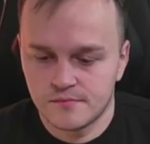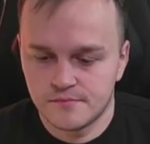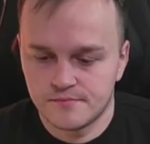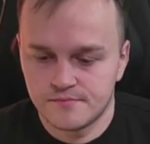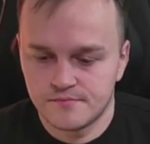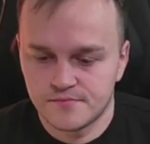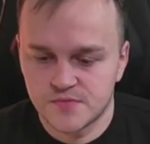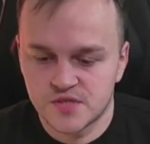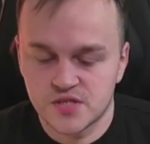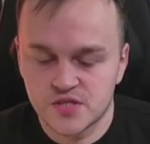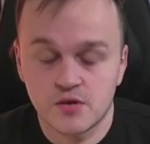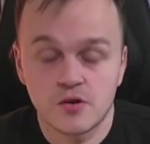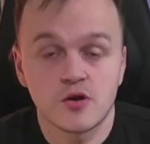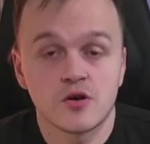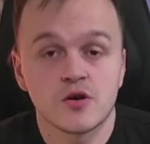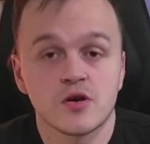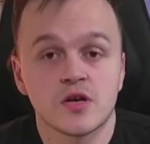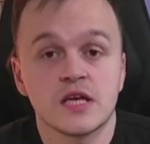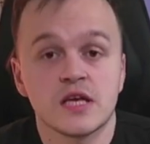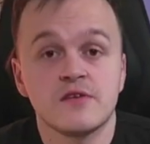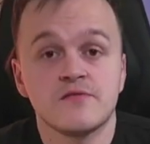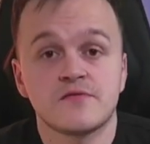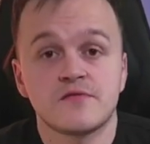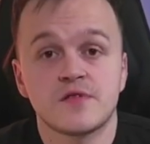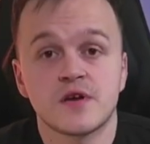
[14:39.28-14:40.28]
So
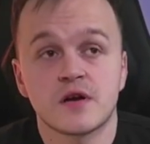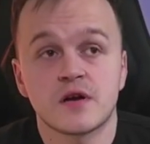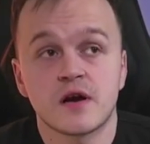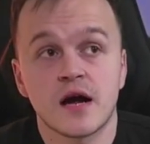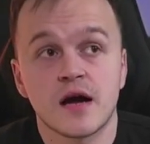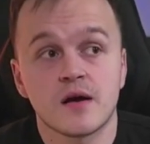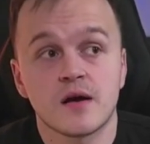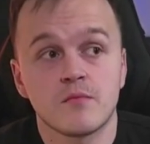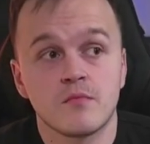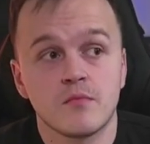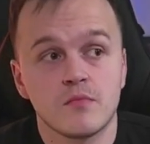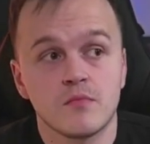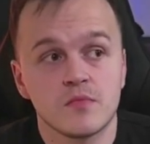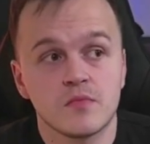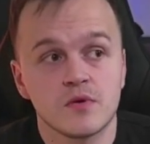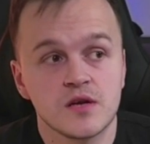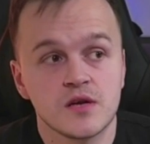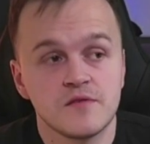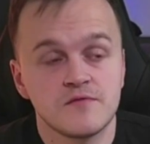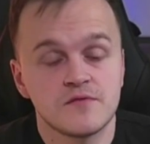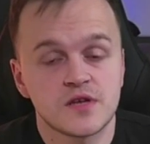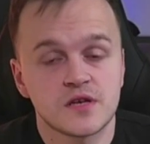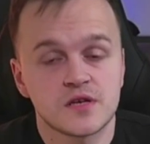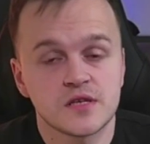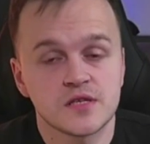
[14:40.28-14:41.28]
if
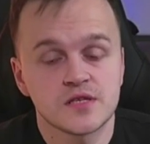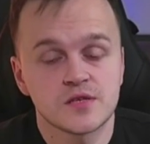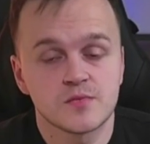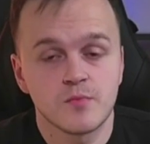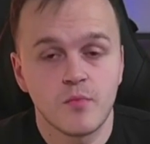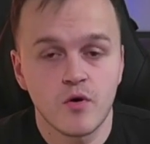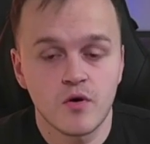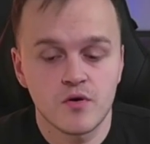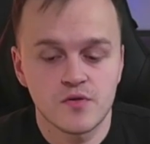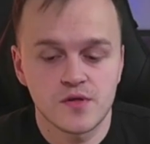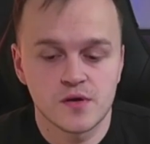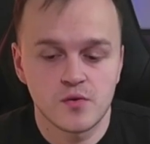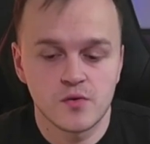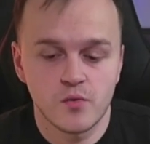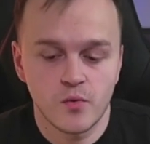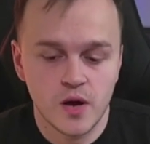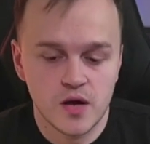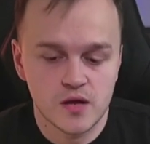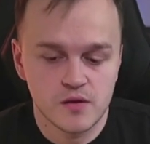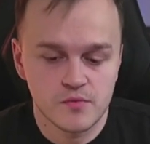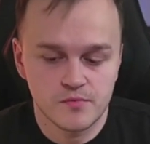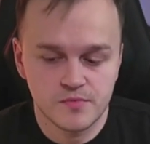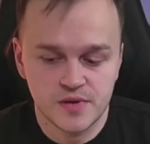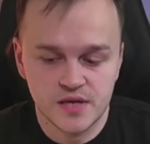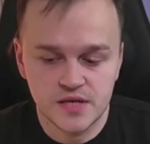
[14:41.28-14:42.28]
there is more than
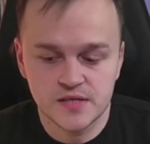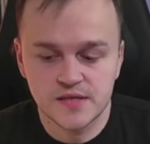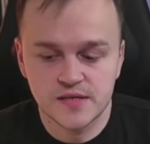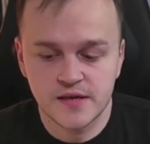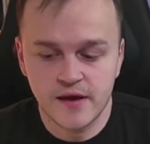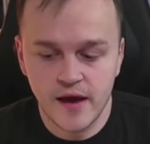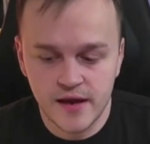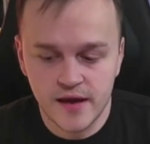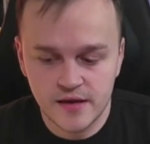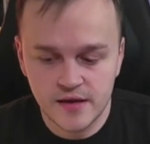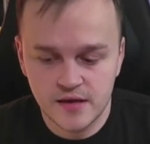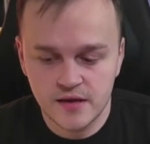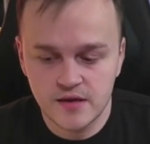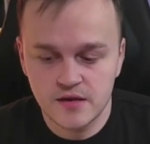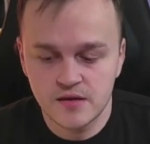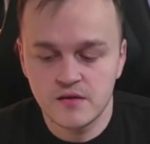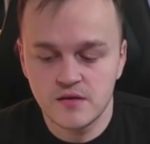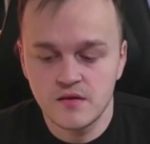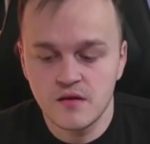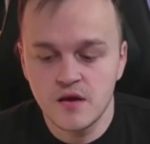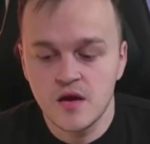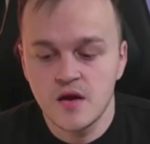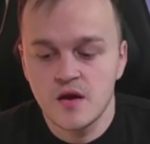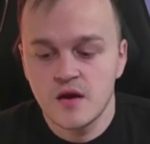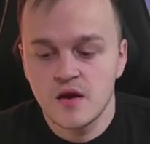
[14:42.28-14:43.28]
one piece hanging,
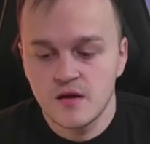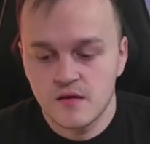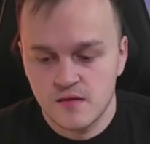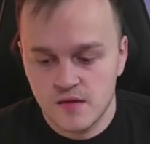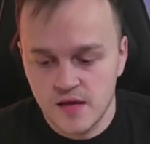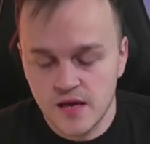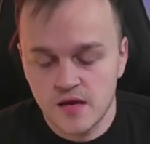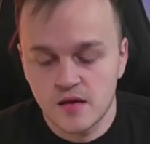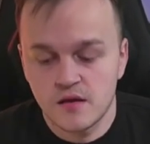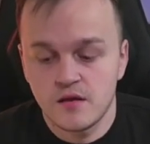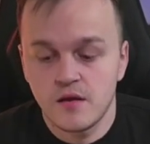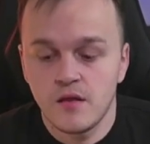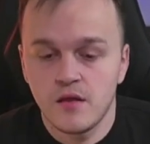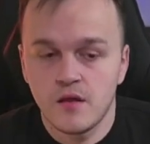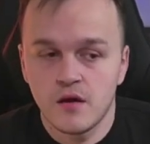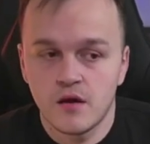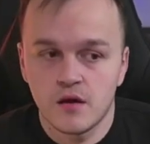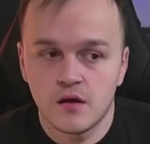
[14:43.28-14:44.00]
then